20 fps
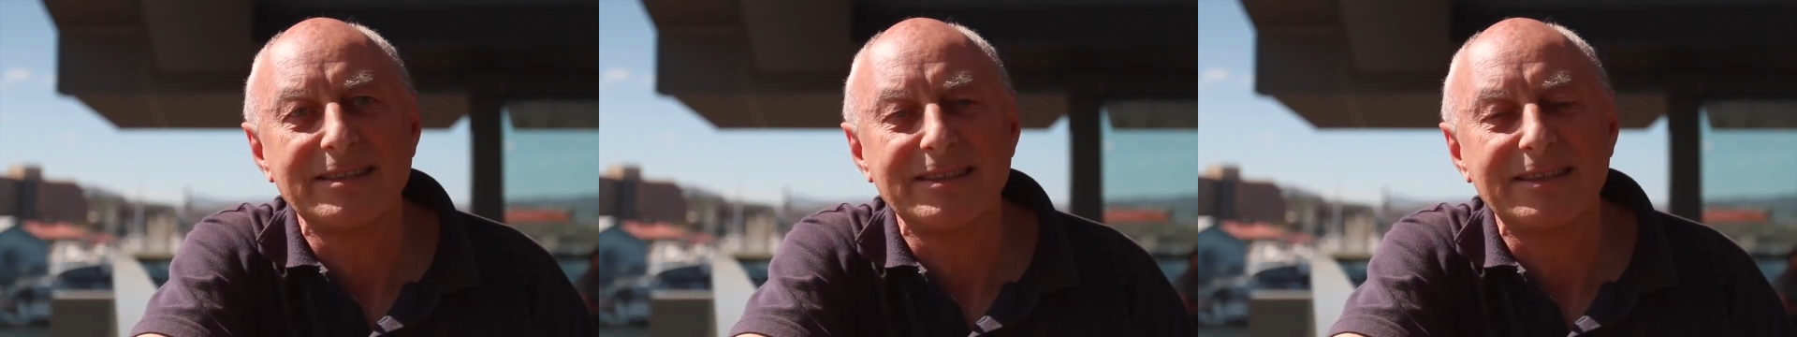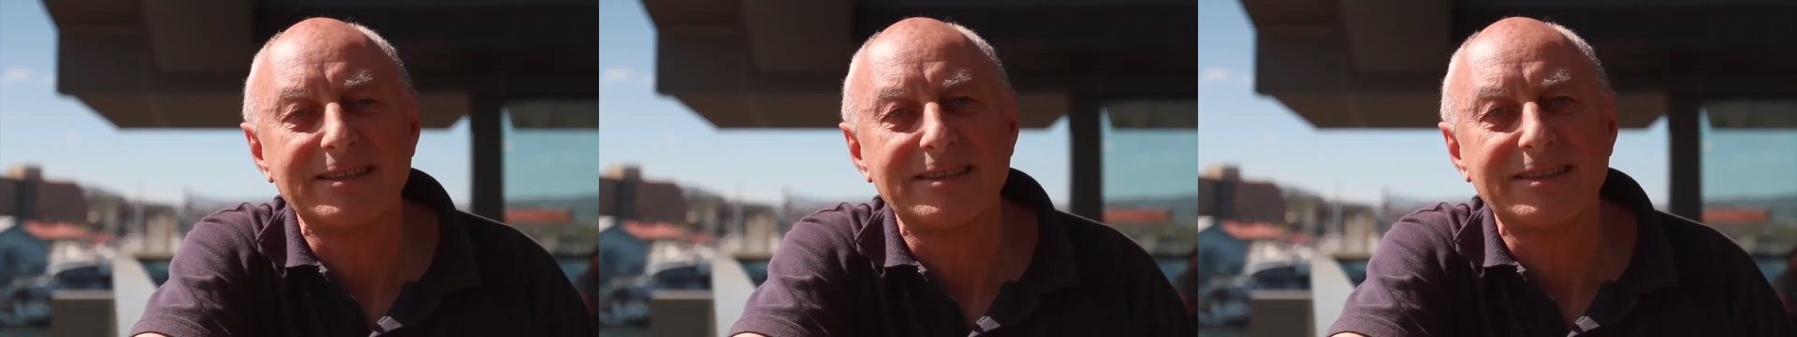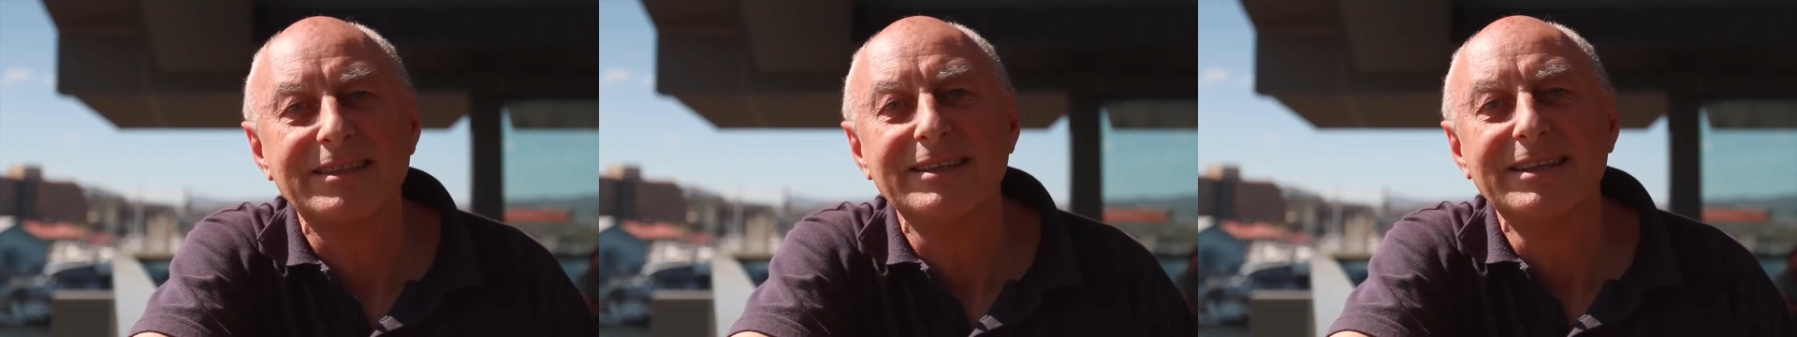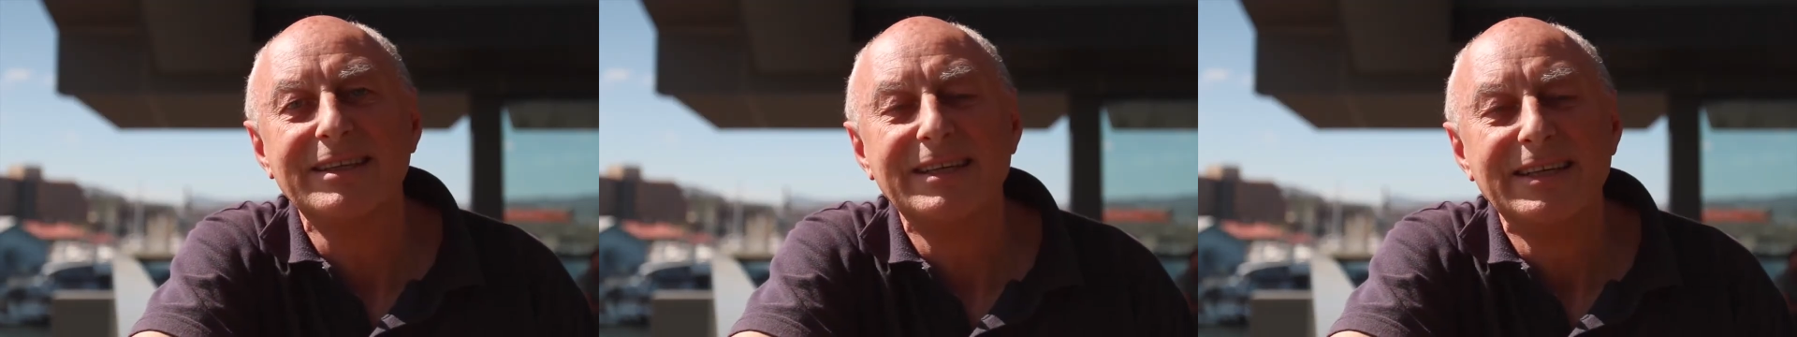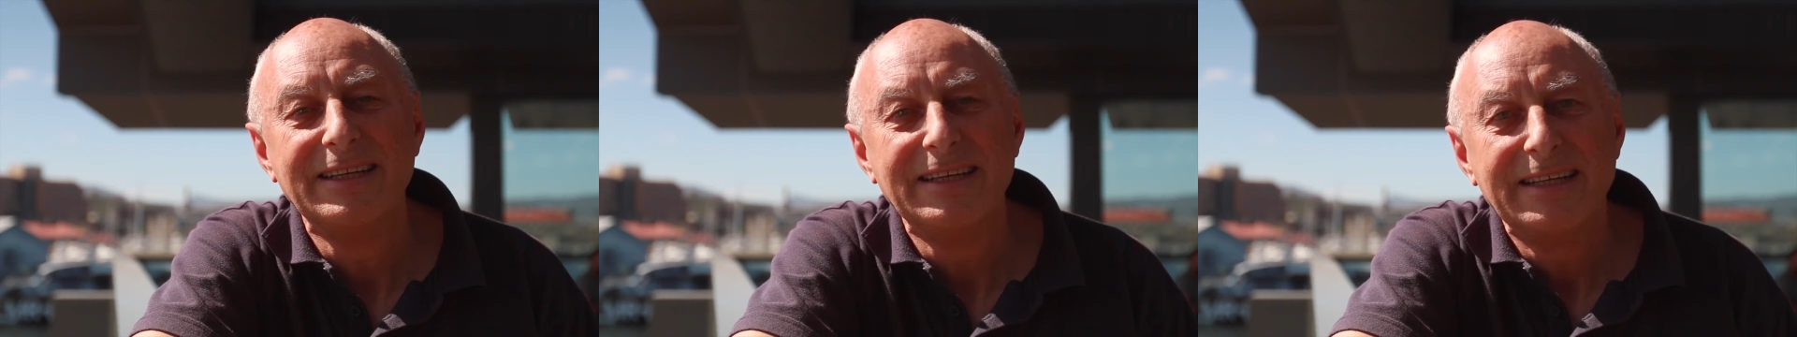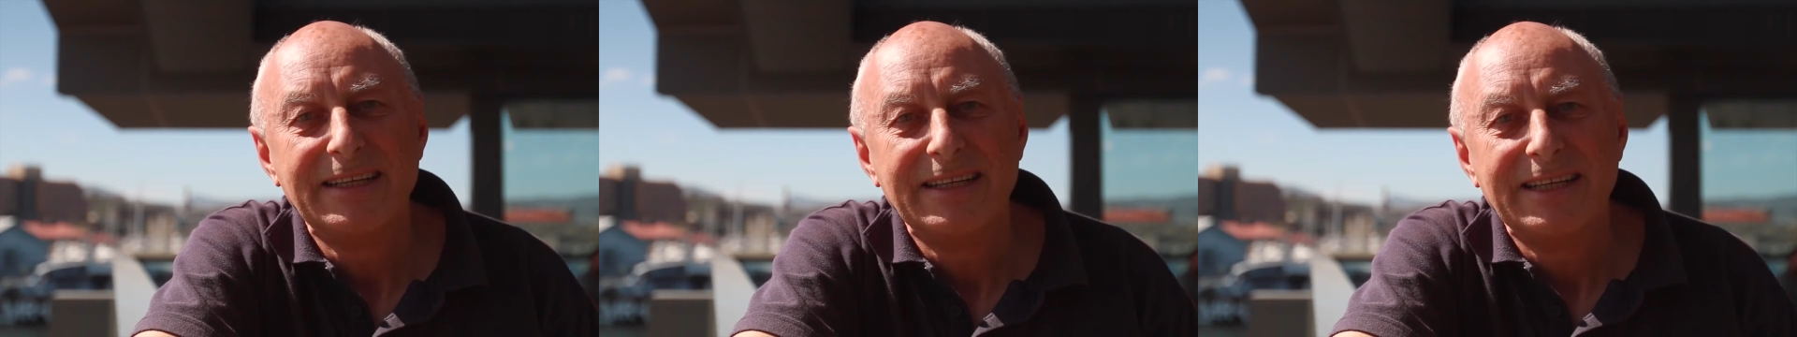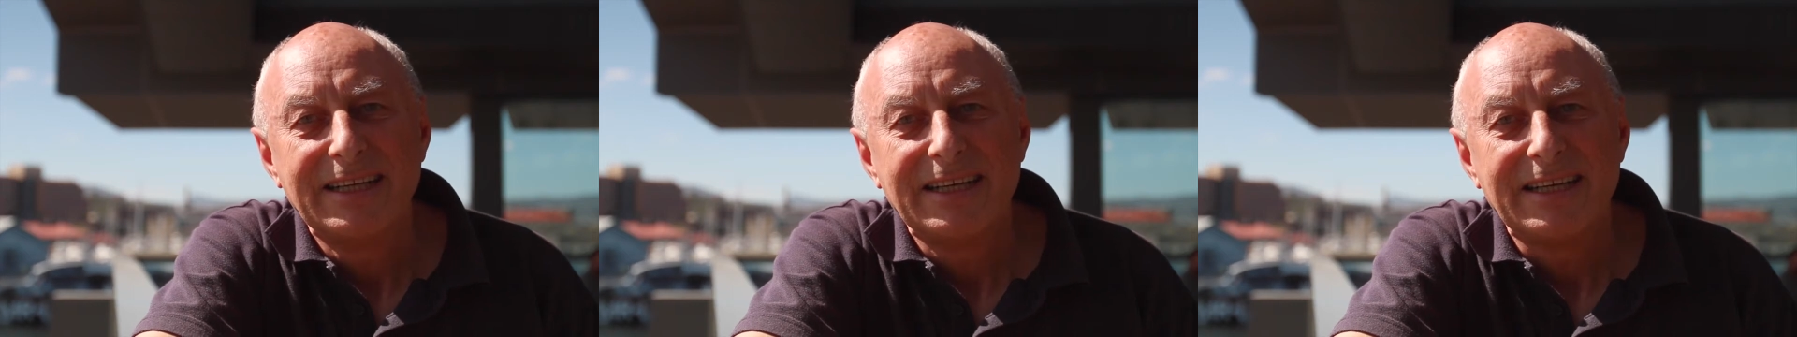etc.
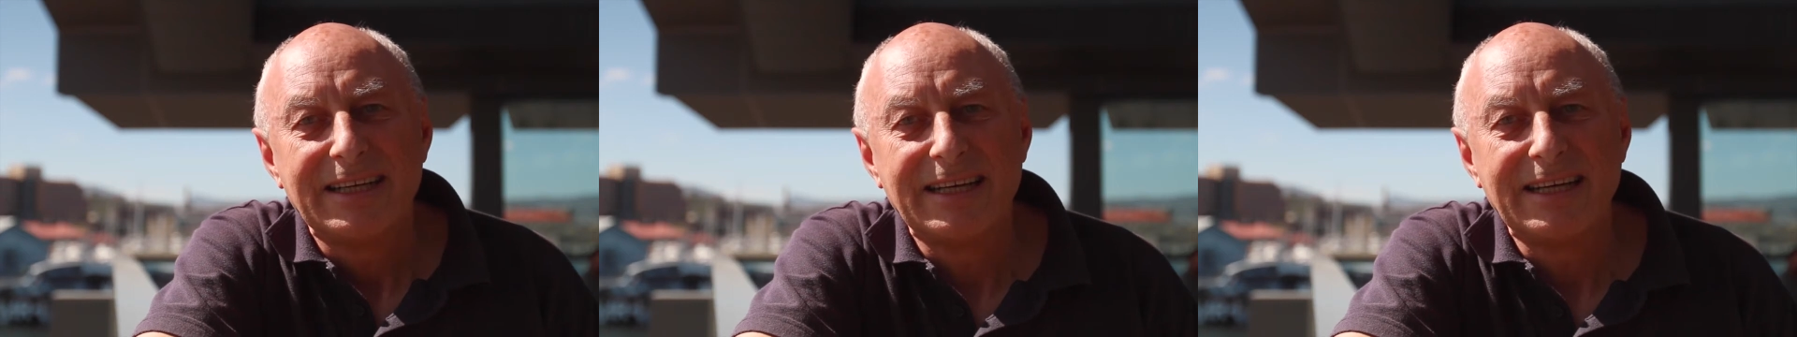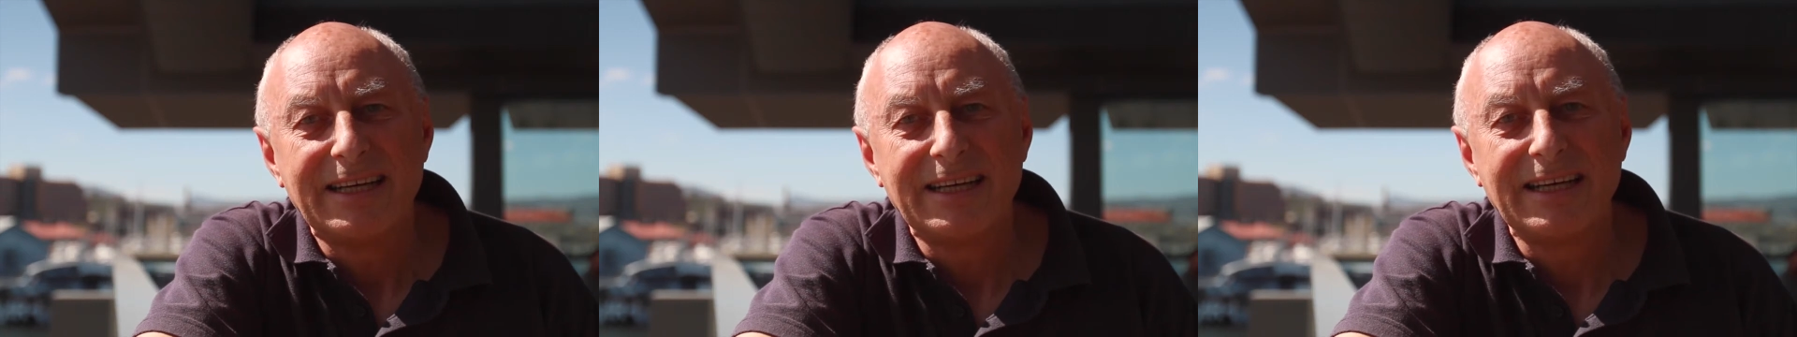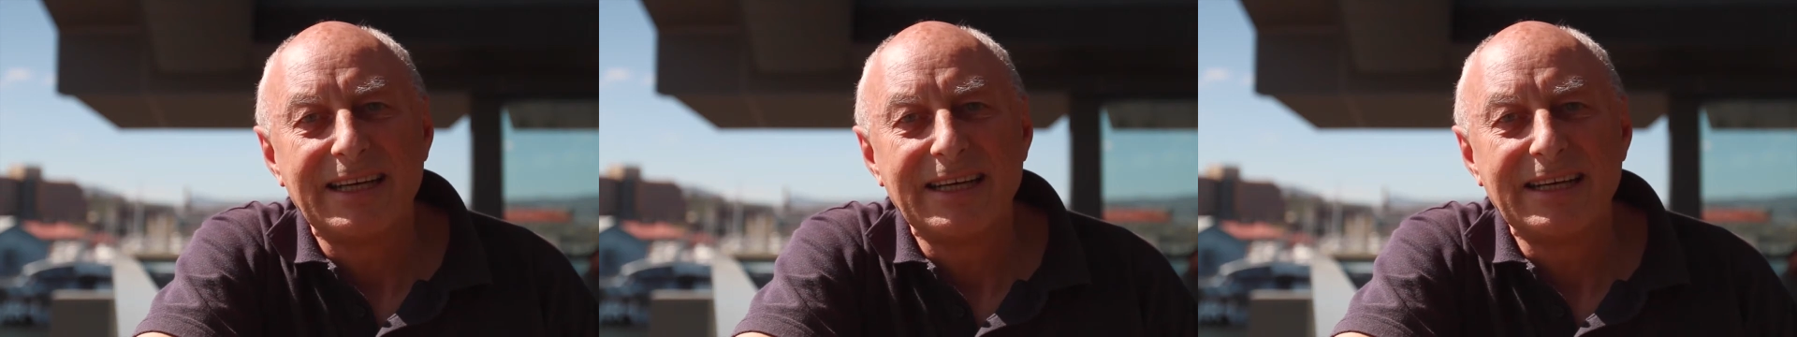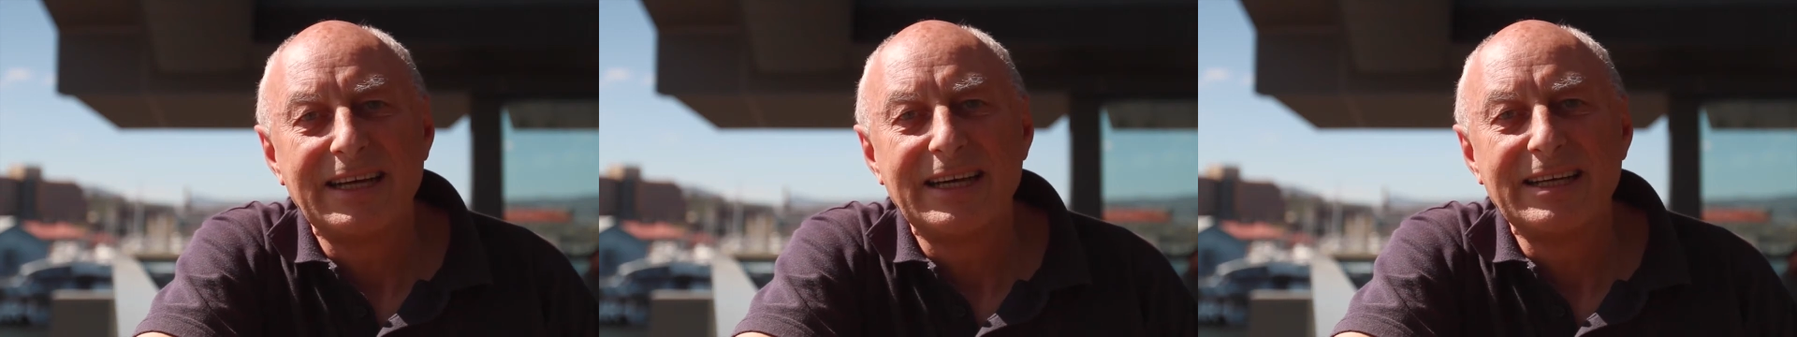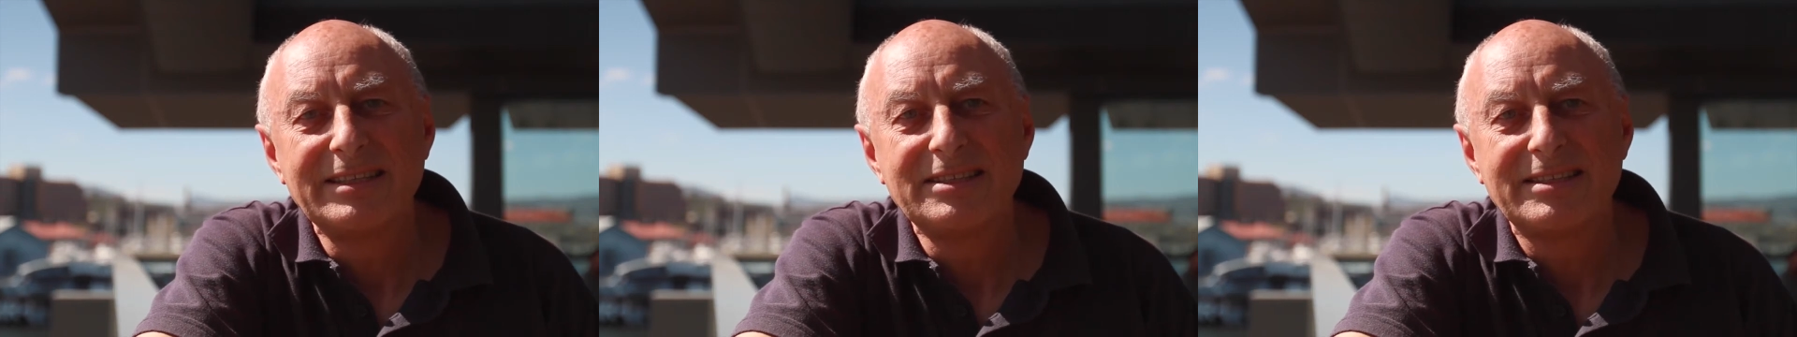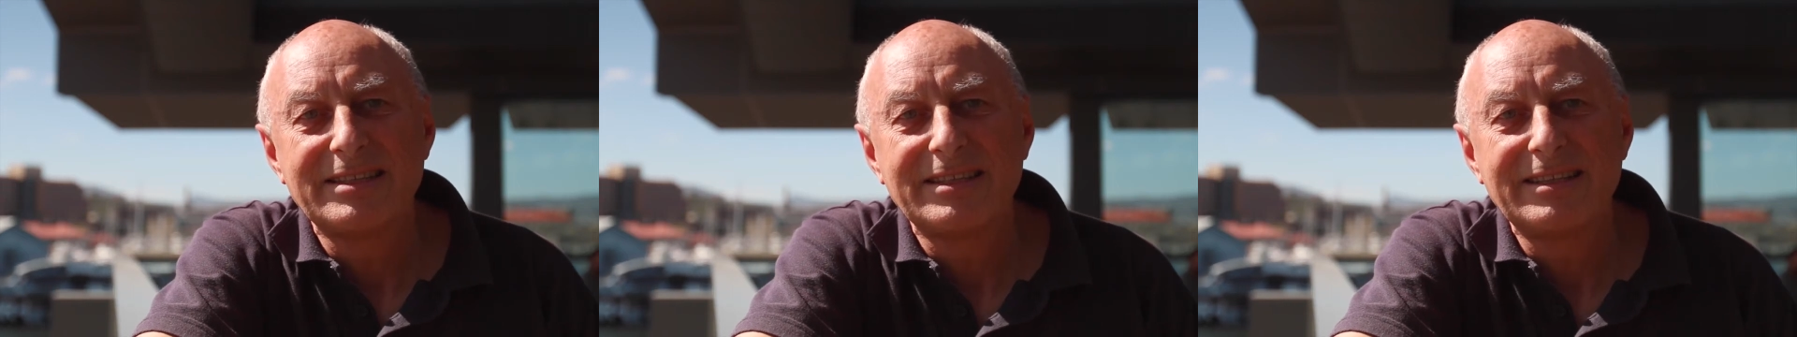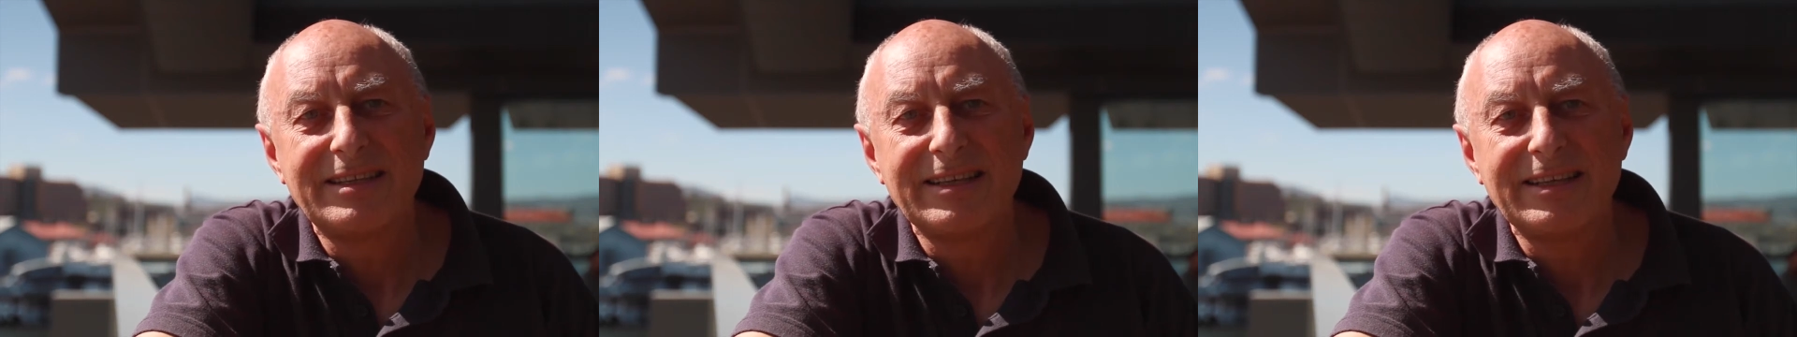
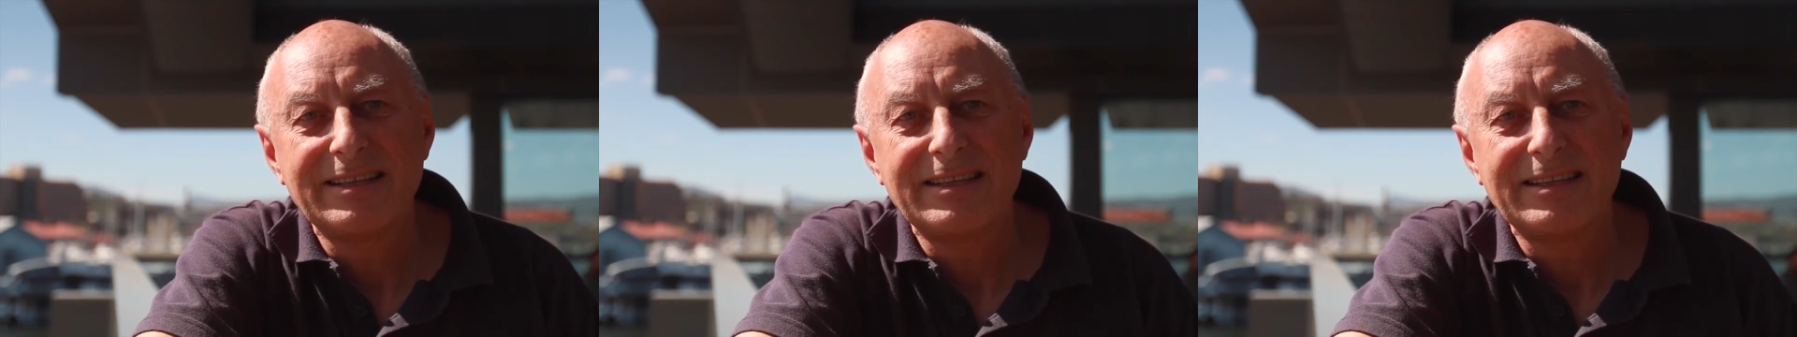And